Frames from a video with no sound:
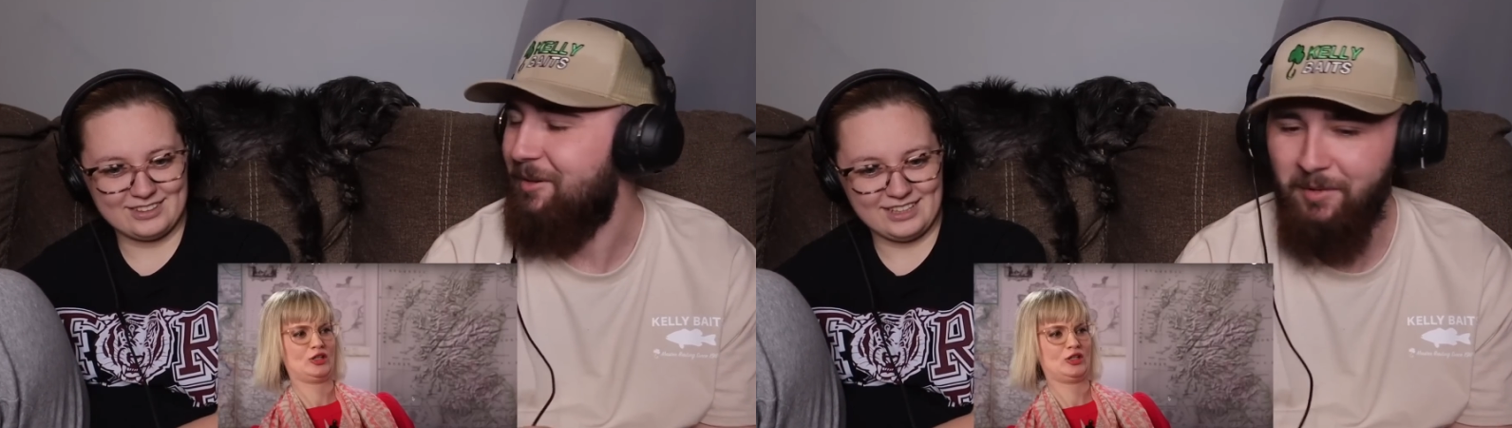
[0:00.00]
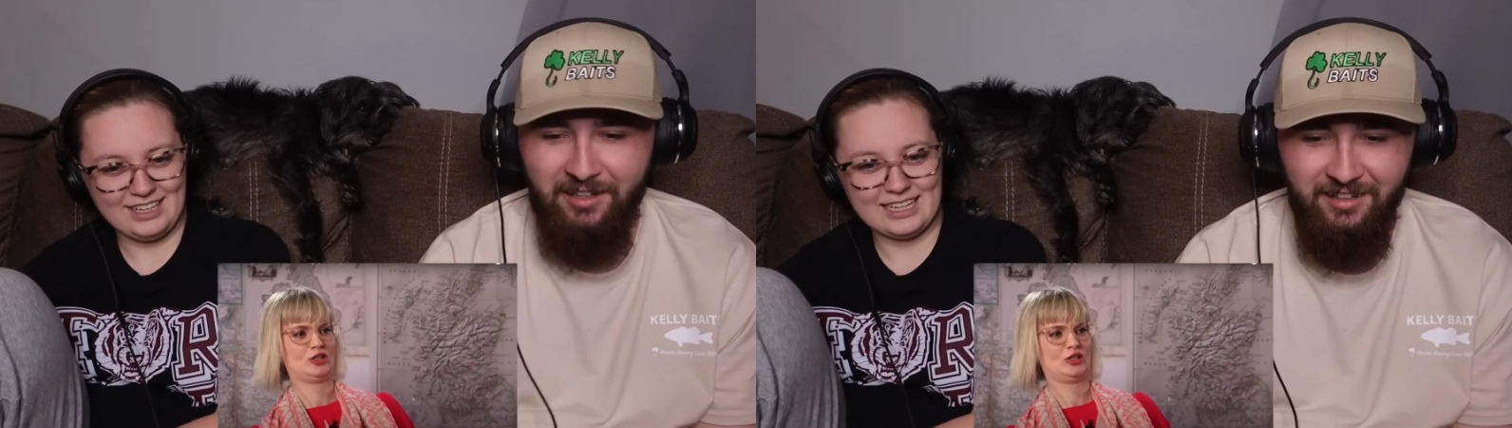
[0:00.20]
Speaker 1: to
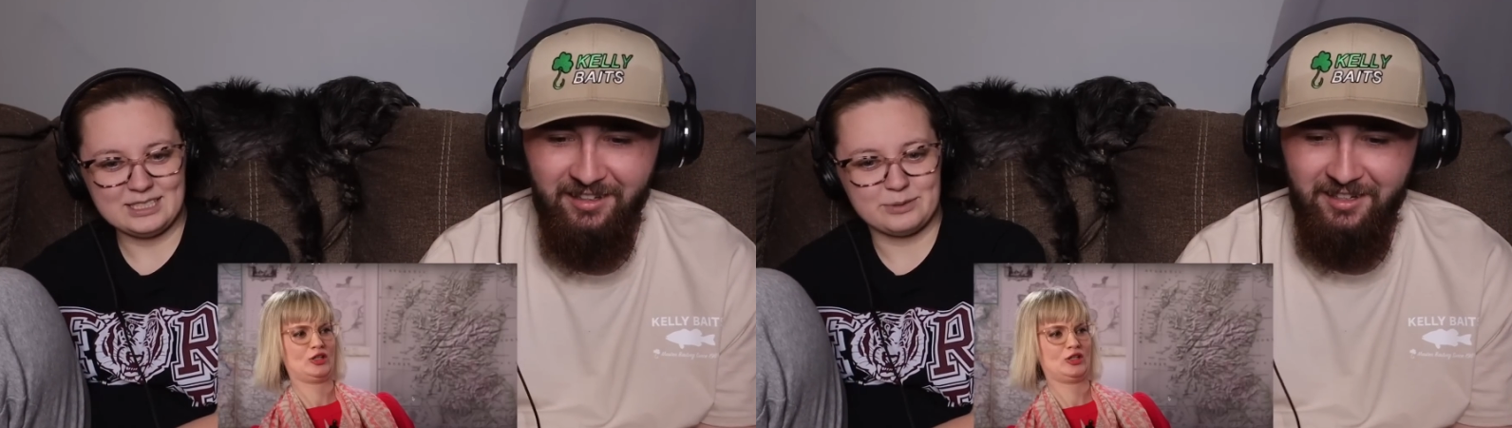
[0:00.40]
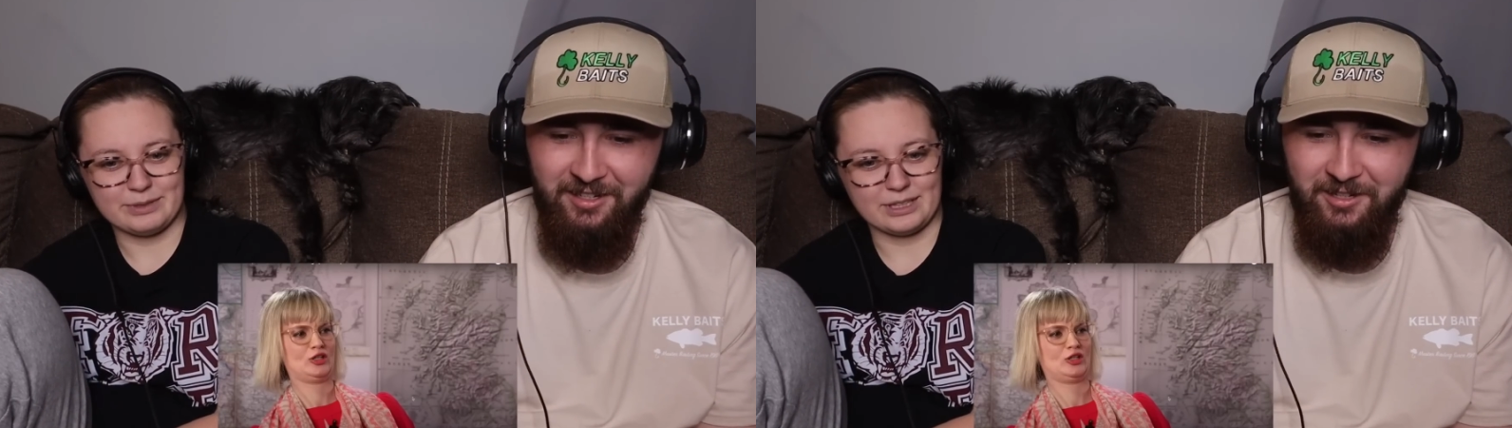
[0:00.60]
me. That
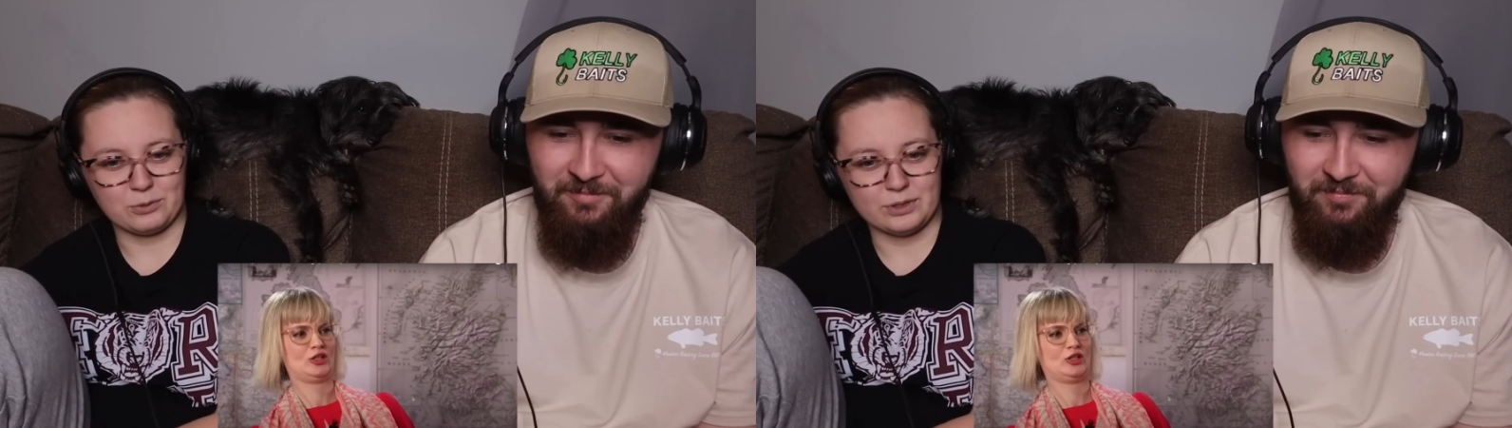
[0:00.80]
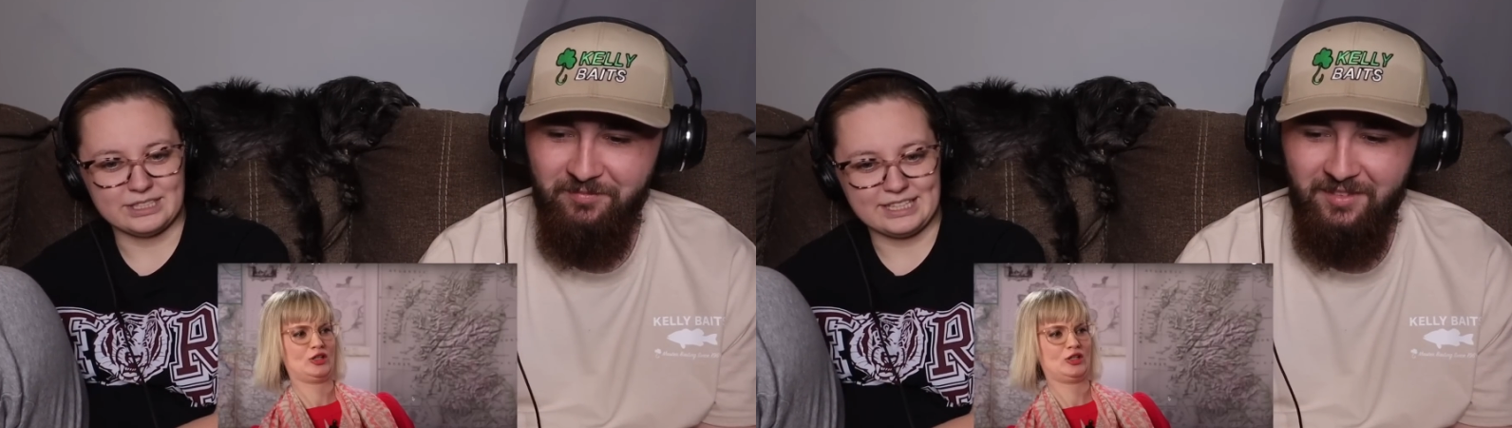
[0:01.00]
Speaker 2: has to be like
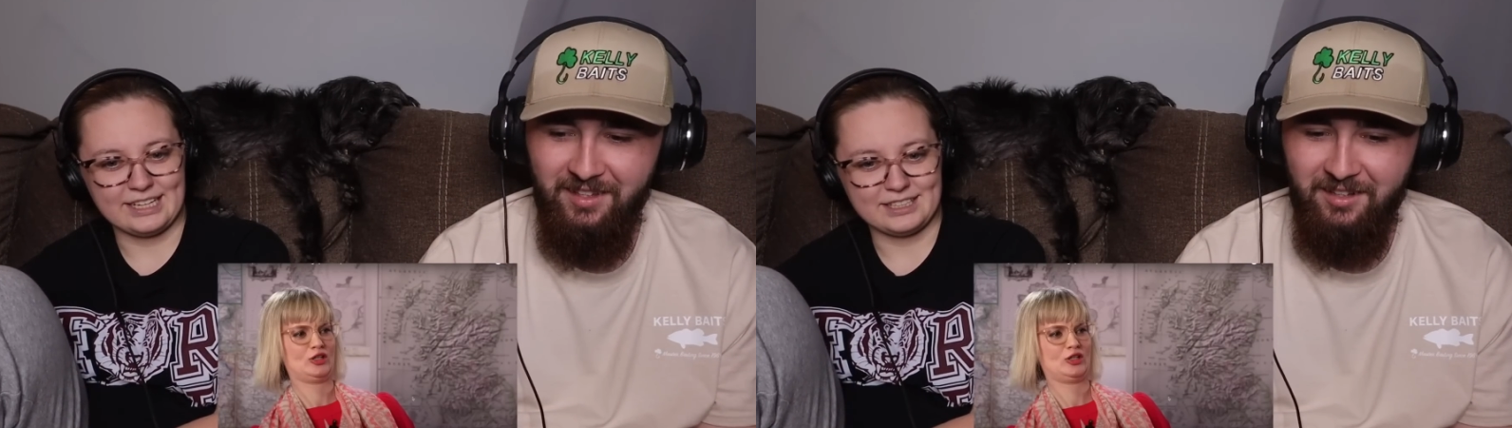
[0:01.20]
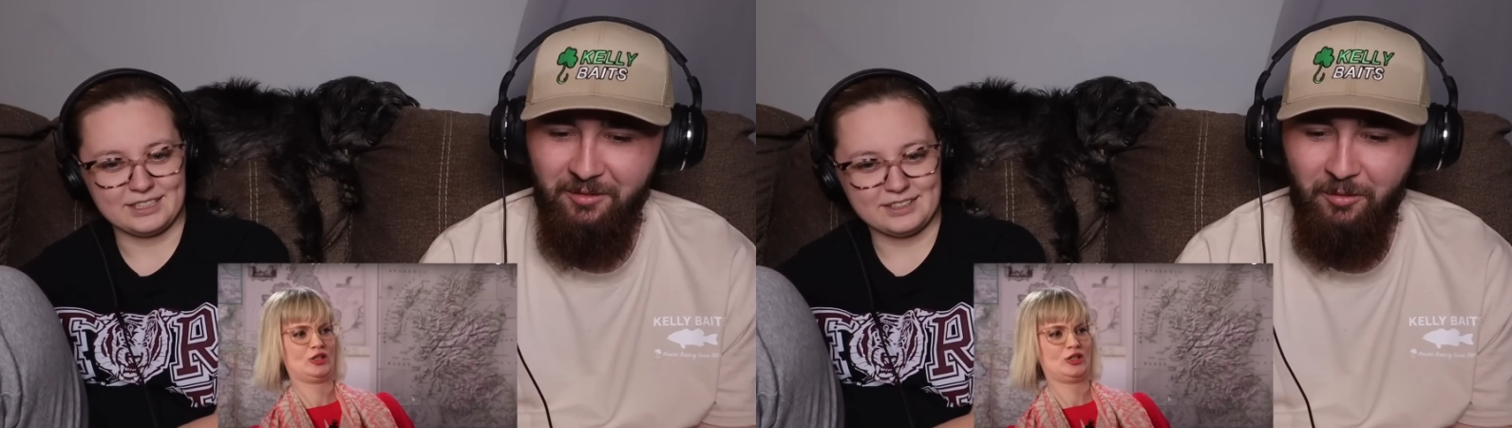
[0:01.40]
one
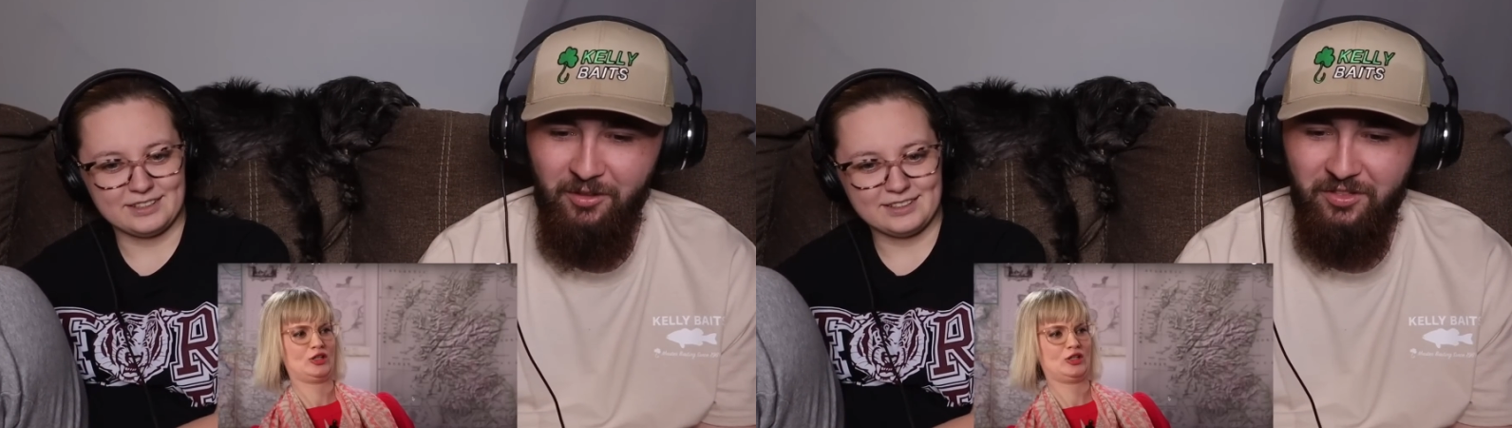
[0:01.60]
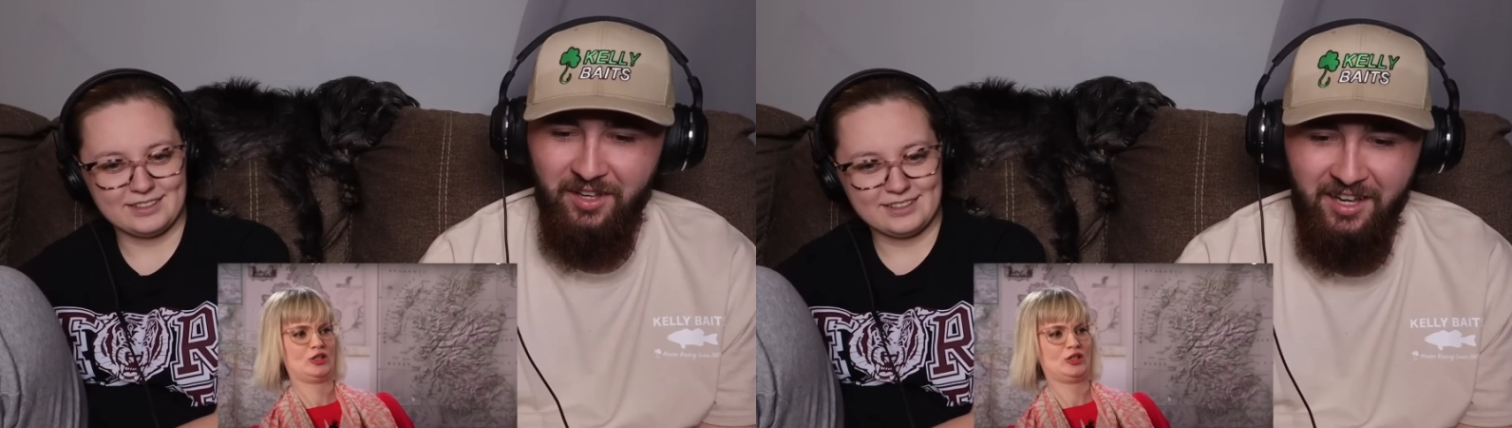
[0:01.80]
take.
Speaker 1: What the